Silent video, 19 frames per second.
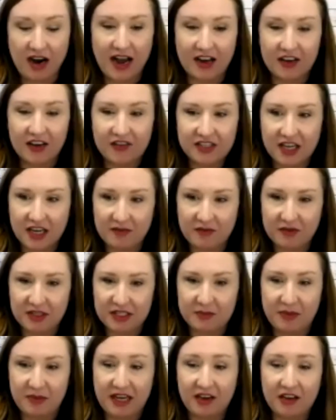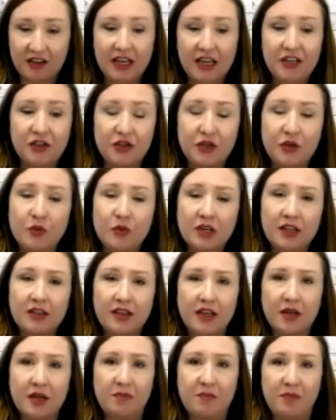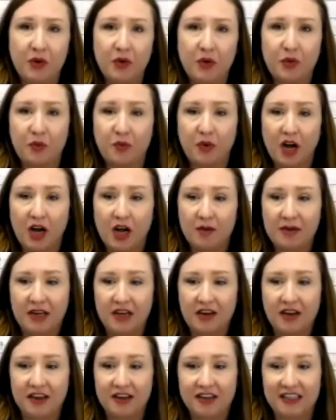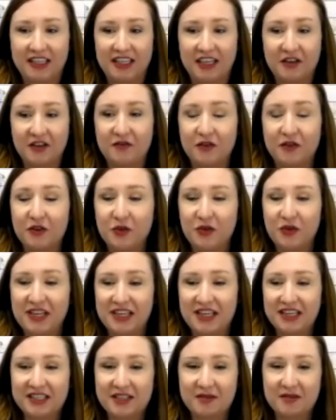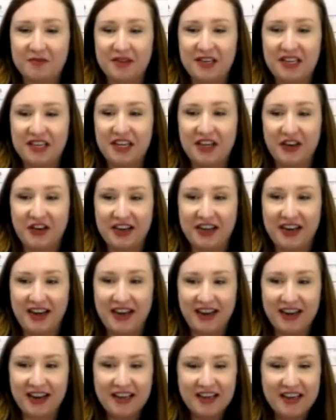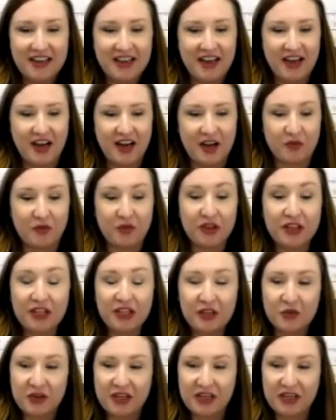out of time for this panel. I do want to thank both Rob and Elena for joining us and being here today. I really enjoyed